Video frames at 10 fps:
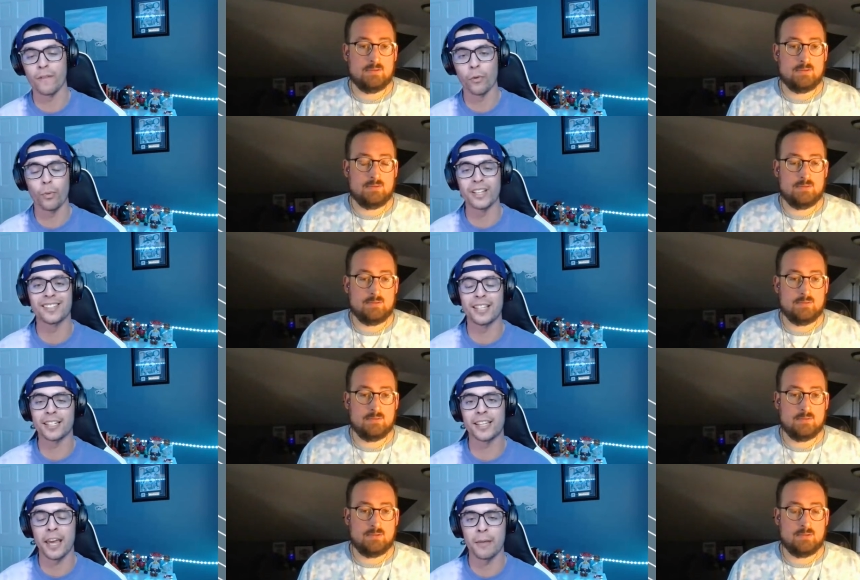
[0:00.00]
Speaker 1: wins this
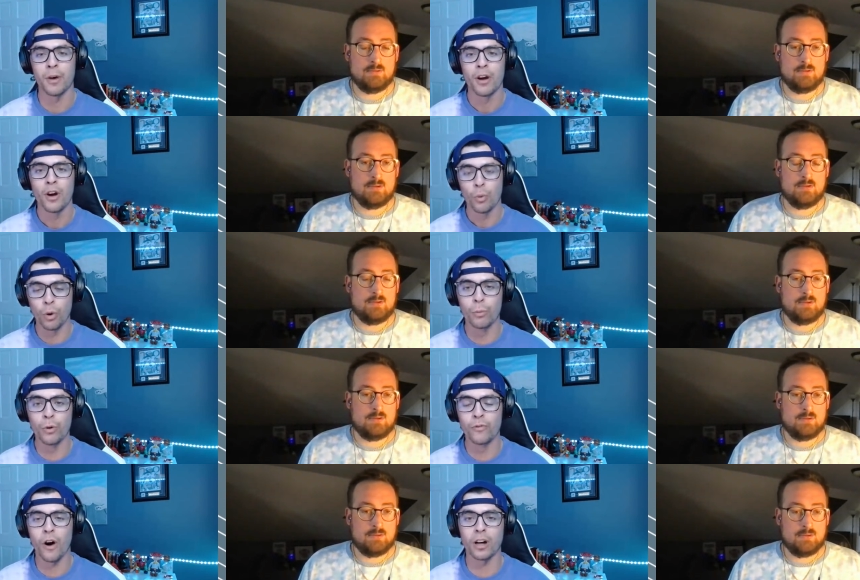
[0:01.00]
game will
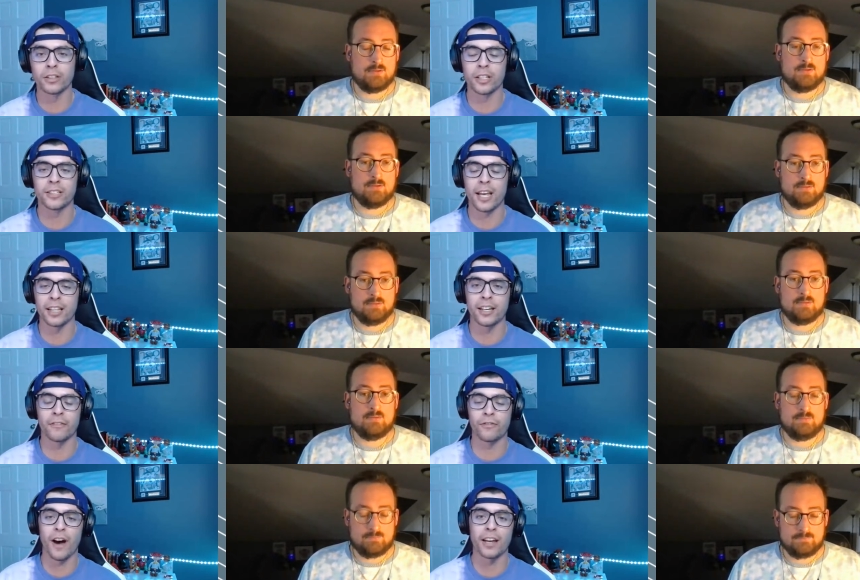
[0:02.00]
move on to the Stanley Cup
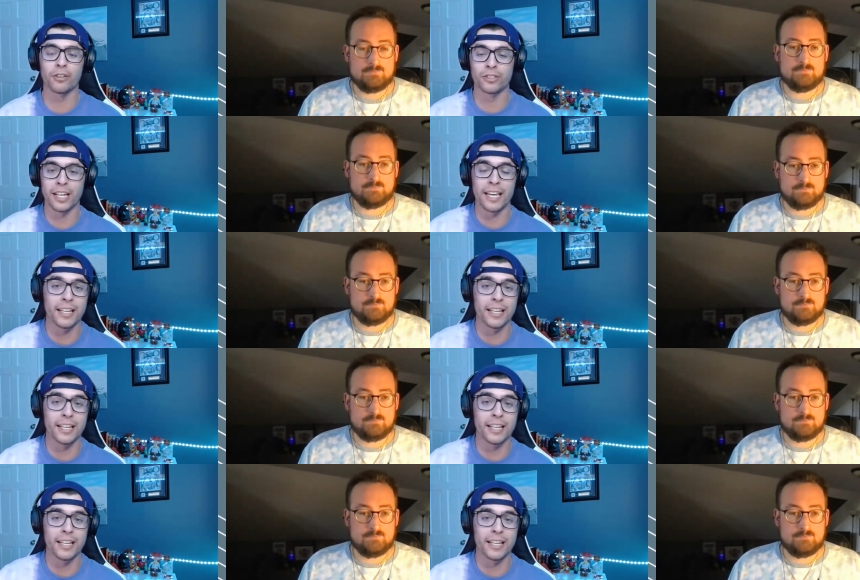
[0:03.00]
finals in